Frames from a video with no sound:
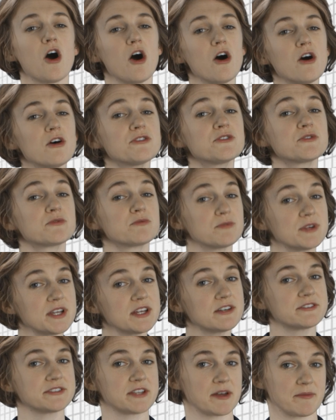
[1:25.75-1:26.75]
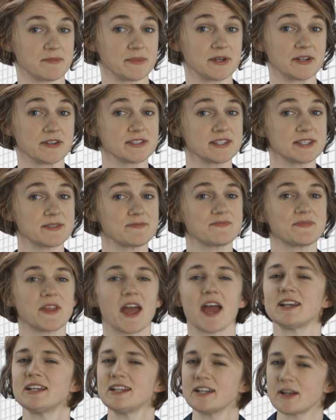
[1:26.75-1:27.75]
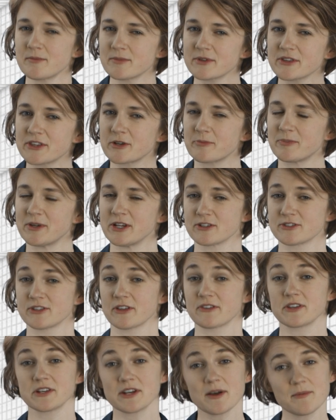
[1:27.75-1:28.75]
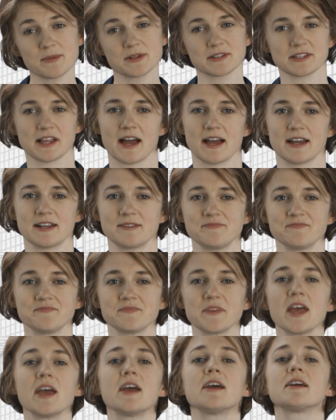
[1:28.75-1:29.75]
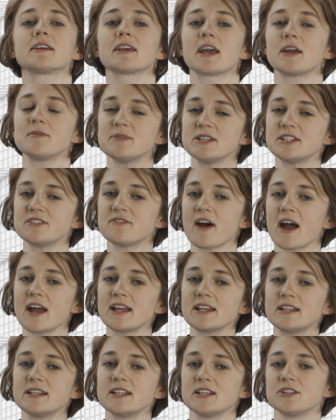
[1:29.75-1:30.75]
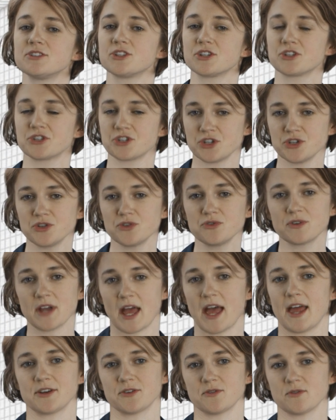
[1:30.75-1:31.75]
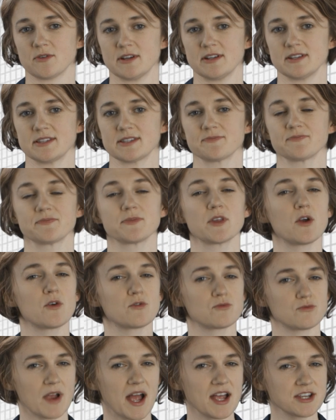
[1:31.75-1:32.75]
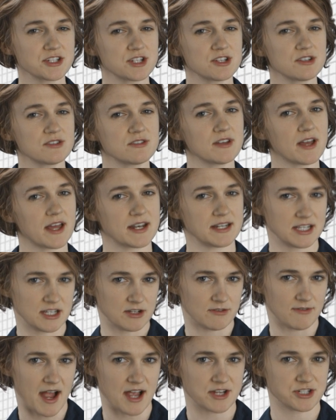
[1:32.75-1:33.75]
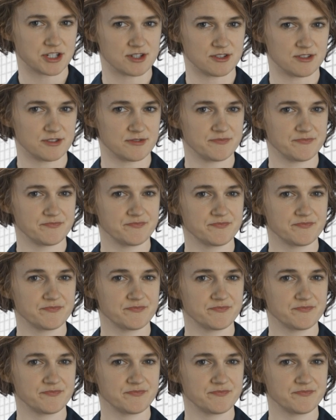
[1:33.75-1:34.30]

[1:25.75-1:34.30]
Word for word: All the real numbers, any number that appears on the number line, can be divided into two categories, rational and irrational.